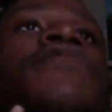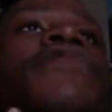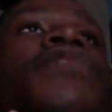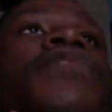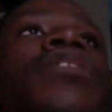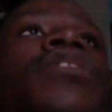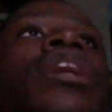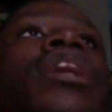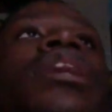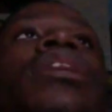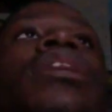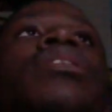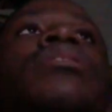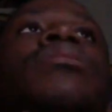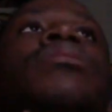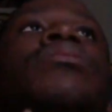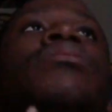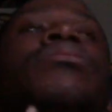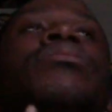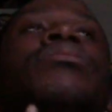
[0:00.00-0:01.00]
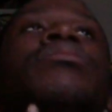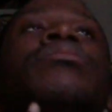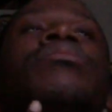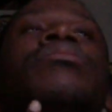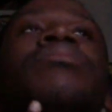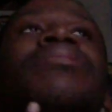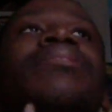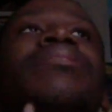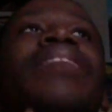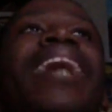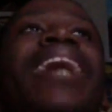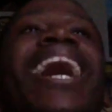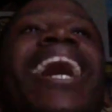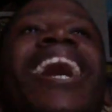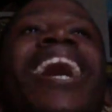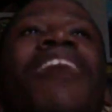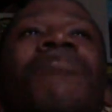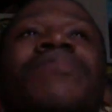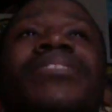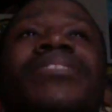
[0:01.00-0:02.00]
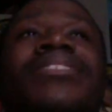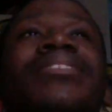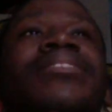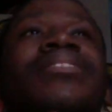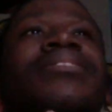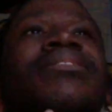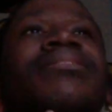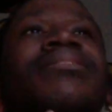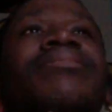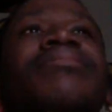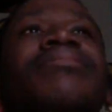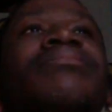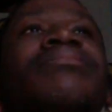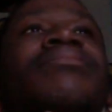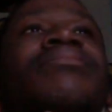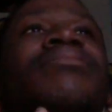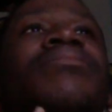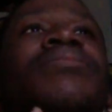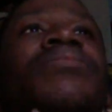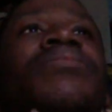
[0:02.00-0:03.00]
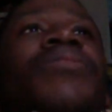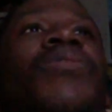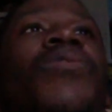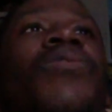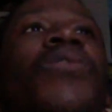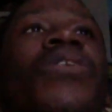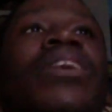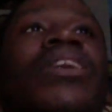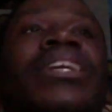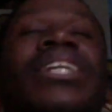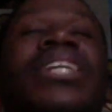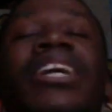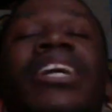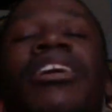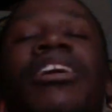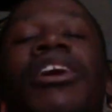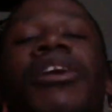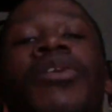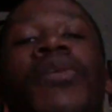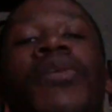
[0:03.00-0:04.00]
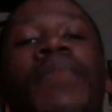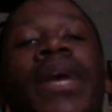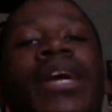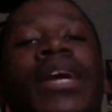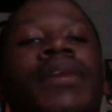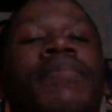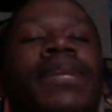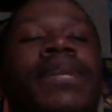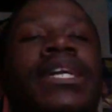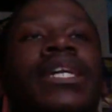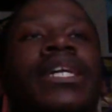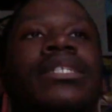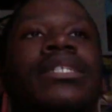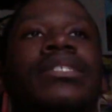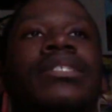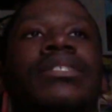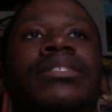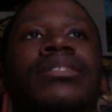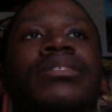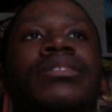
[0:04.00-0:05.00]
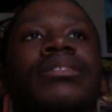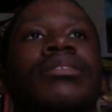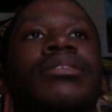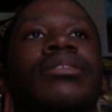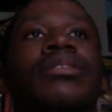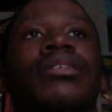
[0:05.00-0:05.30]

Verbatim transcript: for, like, Out or Kengan Omega because,